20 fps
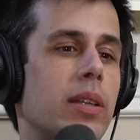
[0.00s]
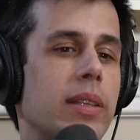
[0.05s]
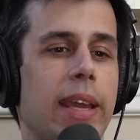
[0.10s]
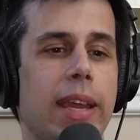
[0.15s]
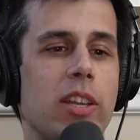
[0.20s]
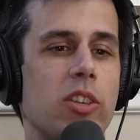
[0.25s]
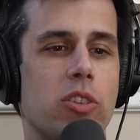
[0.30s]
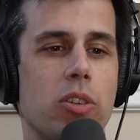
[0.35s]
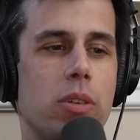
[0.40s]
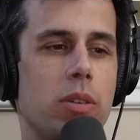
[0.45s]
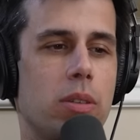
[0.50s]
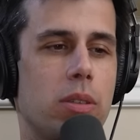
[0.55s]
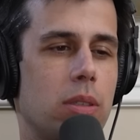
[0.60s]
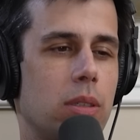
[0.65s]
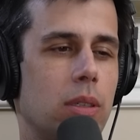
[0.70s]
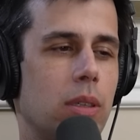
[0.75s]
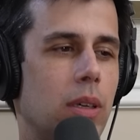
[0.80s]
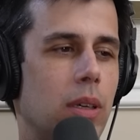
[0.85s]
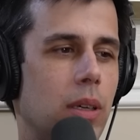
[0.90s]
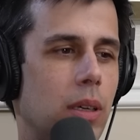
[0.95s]
are
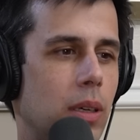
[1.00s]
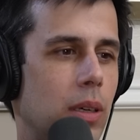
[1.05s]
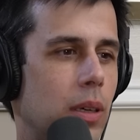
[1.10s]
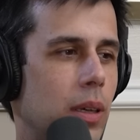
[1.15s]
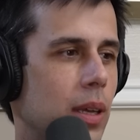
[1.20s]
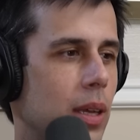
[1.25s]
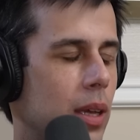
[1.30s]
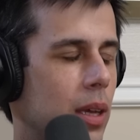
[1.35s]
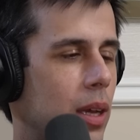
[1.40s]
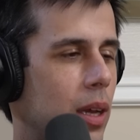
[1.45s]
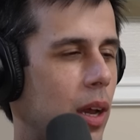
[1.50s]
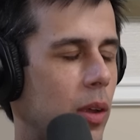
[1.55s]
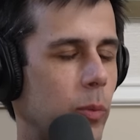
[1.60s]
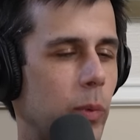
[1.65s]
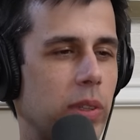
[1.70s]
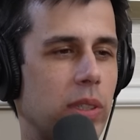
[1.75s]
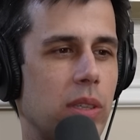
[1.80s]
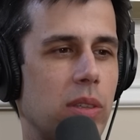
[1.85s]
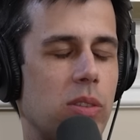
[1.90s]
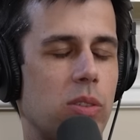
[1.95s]
dangers uh, on
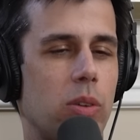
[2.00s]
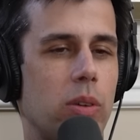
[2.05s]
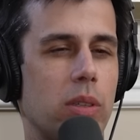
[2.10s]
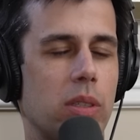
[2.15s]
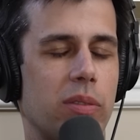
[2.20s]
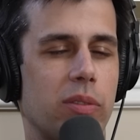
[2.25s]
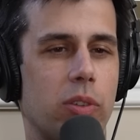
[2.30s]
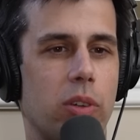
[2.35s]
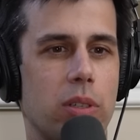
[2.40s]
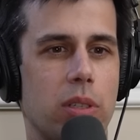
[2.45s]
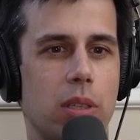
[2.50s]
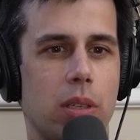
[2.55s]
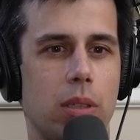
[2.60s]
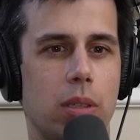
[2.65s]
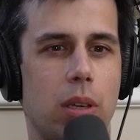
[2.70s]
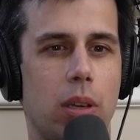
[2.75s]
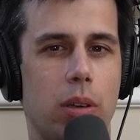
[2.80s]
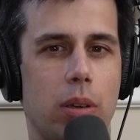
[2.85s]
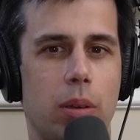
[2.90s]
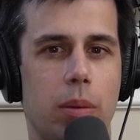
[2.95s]
what concerns, of course,
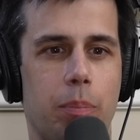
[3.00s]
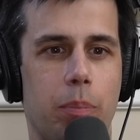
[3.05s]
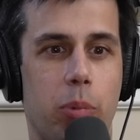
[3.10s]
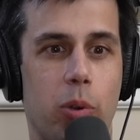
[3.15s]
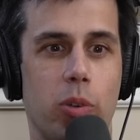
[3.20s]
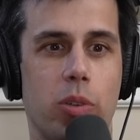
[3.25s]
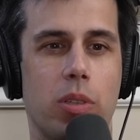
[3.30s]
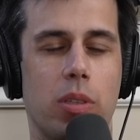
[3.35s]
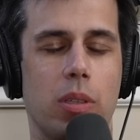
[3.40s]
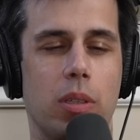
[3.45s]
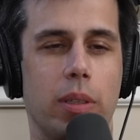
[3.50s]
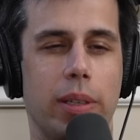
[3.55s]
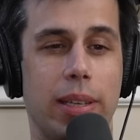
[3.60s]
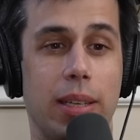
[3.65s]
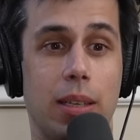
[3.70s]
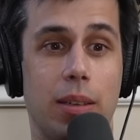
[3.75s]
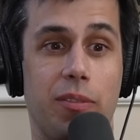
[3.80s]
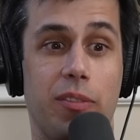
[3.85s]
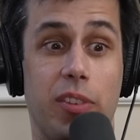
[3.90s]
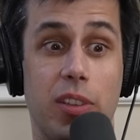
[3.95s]
are, personal
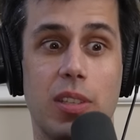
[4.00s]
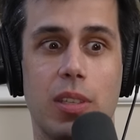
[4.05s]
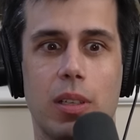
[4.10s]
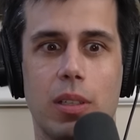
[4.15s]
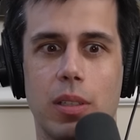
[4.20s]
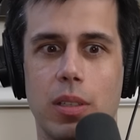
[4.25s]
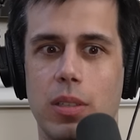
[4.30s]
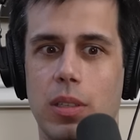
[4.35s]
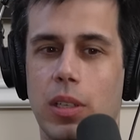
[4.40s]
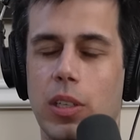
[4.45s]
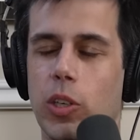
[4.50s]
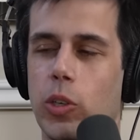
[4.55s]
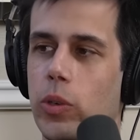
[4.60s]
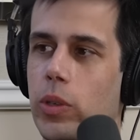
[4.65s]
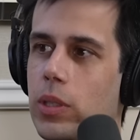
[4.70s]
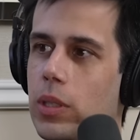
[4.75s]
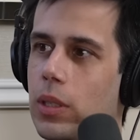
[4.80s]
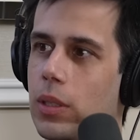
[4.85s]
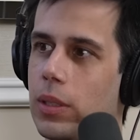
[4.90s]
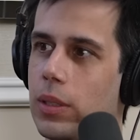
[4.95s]
and physical
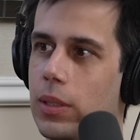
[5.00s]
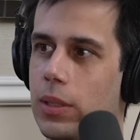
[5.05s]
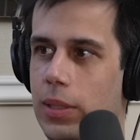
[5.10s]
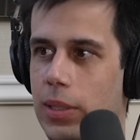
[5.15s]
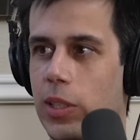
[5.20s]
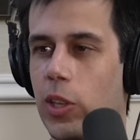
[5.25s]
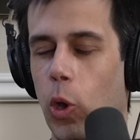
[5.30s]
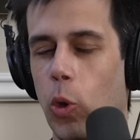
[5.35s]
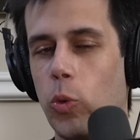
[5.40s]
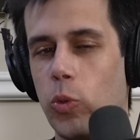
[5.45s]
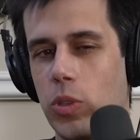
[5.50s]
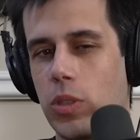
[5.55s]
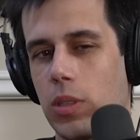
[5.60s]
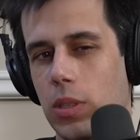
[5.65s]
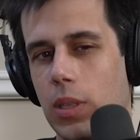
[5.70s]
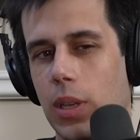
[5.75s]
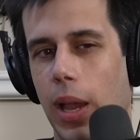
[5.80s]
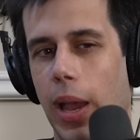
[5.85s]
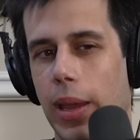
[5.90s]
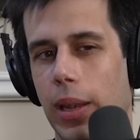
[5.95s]
security.
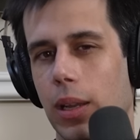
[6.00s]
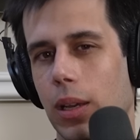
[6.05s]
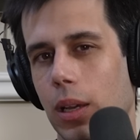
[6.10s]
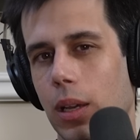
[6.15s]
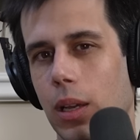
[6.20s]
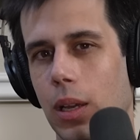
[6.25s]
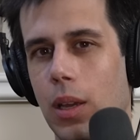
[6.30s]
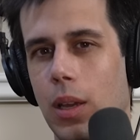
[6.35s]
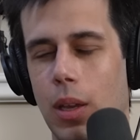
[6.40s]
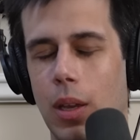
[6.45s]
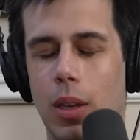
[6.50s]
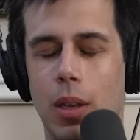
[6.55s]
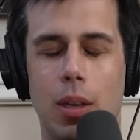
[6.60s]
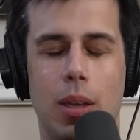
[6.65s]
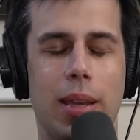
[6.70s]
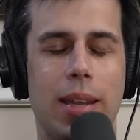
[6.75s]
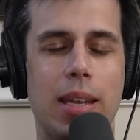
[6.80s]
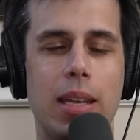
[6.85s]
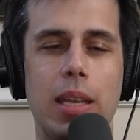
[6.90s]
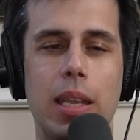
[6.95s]
Those kind of
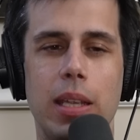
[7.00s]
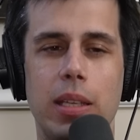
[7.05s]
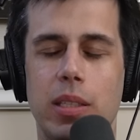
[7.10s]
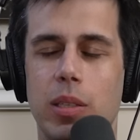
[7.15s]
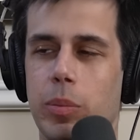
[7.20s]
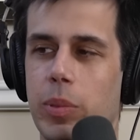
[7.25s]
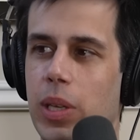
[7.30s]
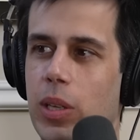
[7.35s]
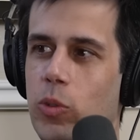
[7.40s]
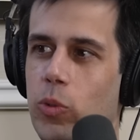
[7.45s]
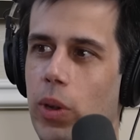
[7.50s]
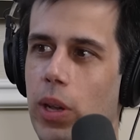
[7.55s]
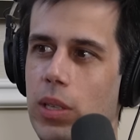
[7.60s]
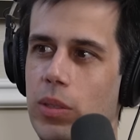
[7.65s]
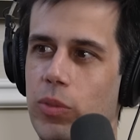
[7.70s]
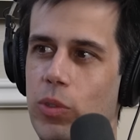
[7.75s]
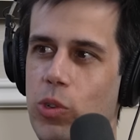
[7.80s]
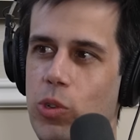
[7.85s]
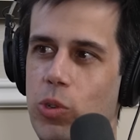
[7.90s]
need to be addressed for